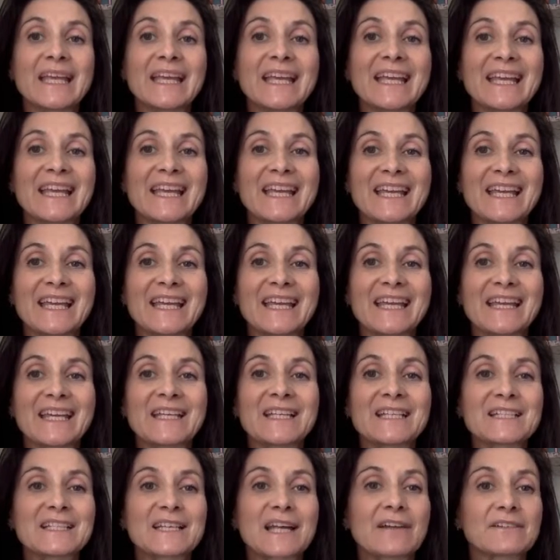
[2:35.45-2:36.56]

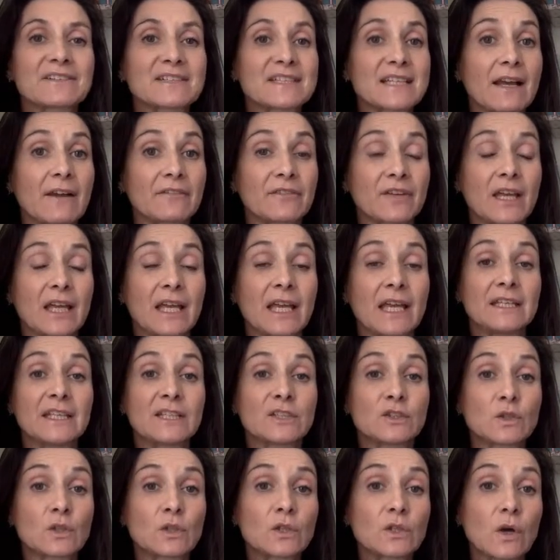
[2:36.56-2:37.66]
He serves as
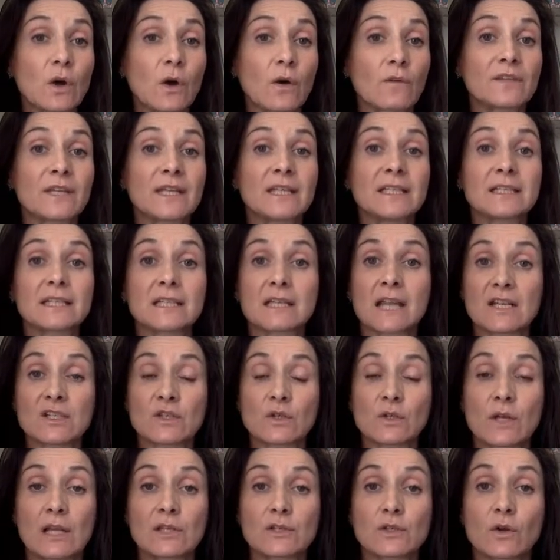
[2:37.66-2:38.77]
editor of the
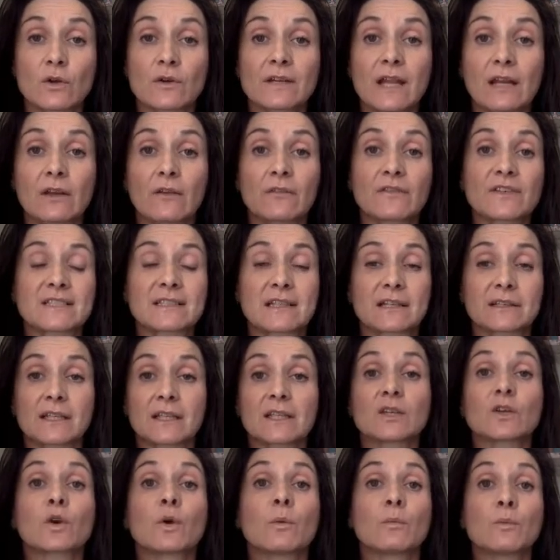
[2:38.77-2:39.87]
International Journal of
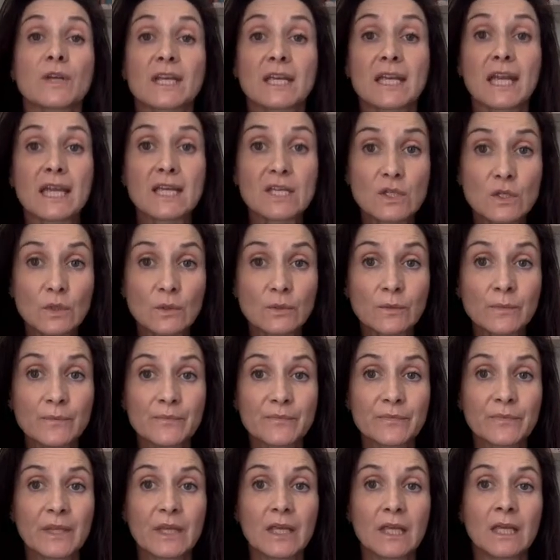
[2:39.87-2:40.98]
Strategic Communication,
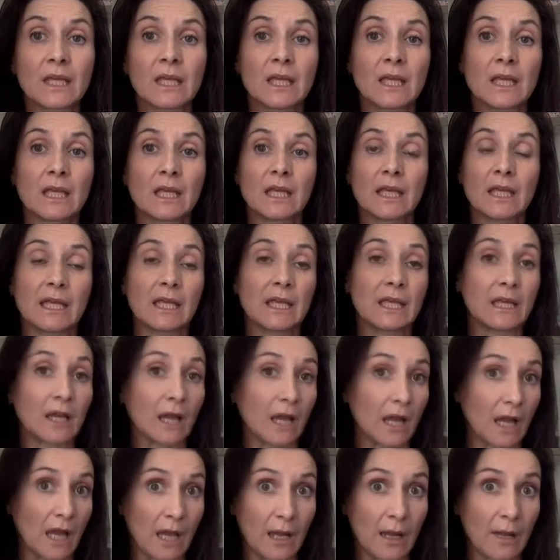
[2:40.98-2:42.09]
a
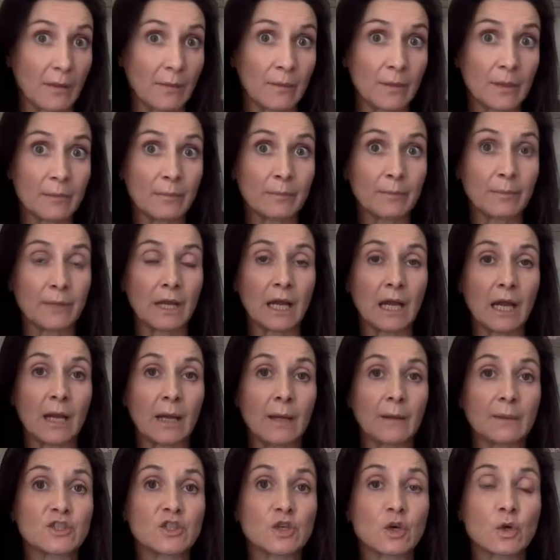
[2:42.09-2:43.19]

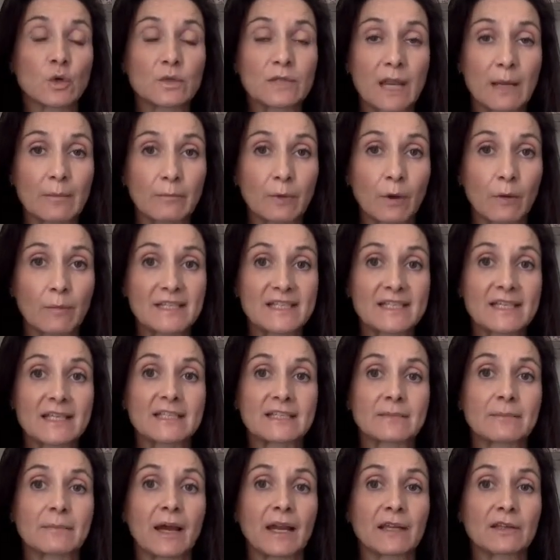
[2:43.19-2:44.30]
journal
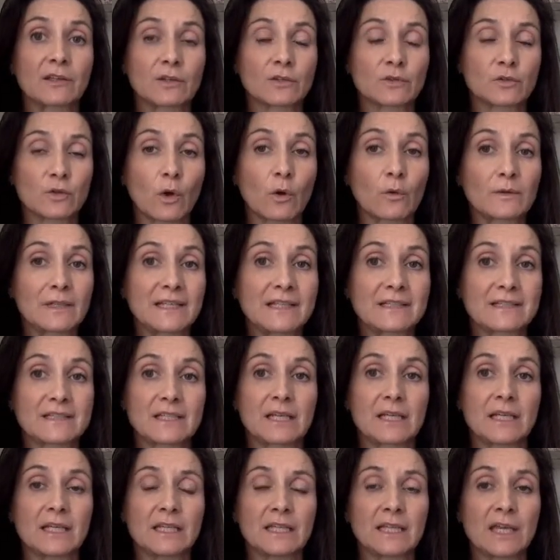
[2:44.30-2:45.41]
published by
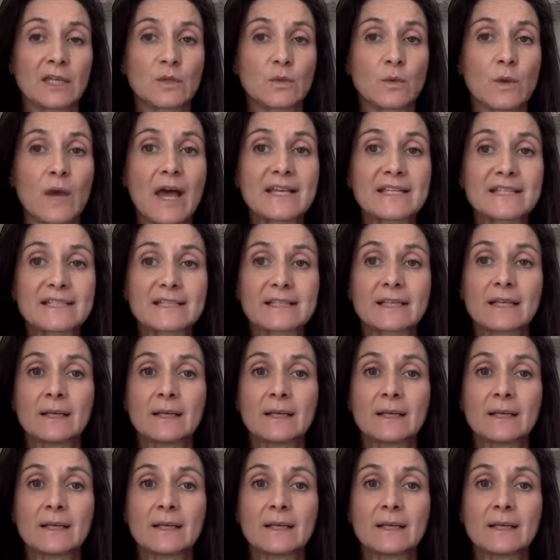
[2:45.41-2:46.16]
Routledge in the US,